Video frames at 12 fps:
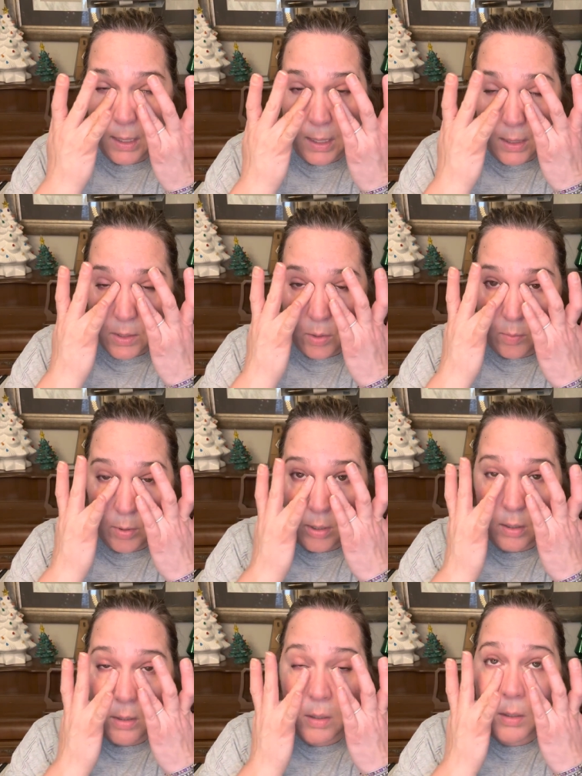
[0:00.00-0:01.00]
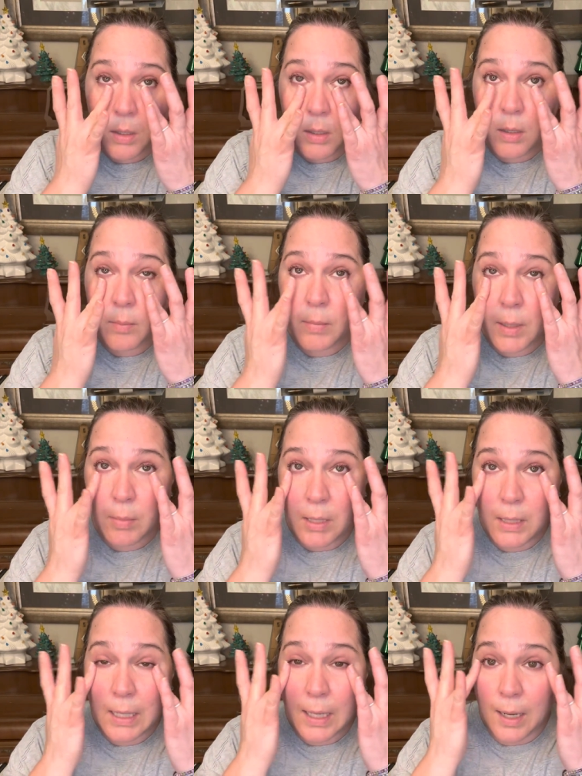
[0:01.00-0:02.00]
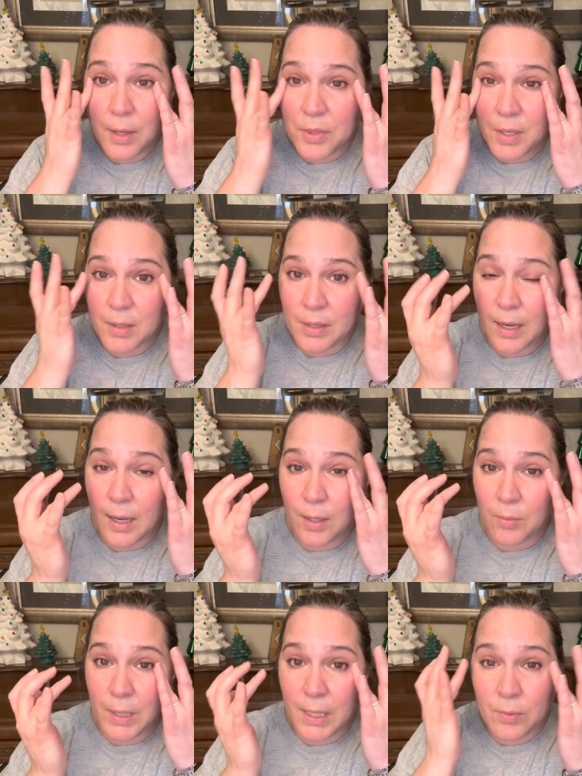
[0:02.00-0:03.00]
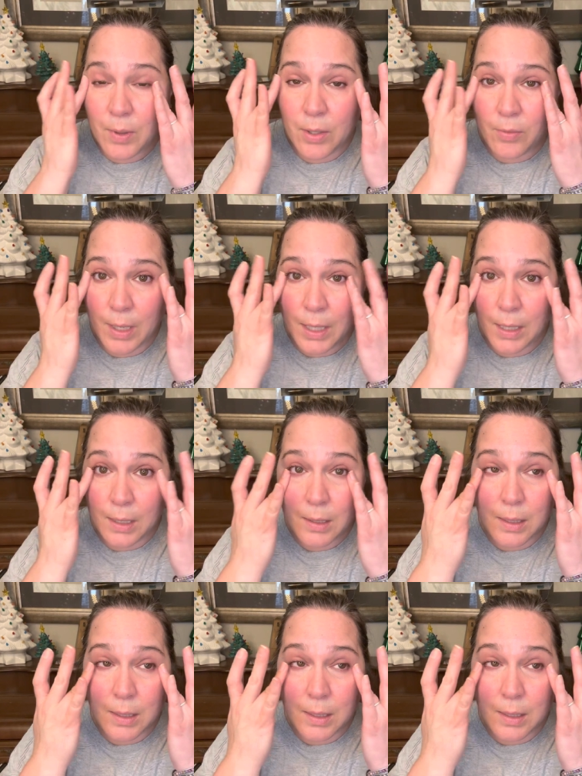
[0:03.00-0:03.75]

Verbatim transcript: October, maybe? Yeah, I think the Halloween one, right?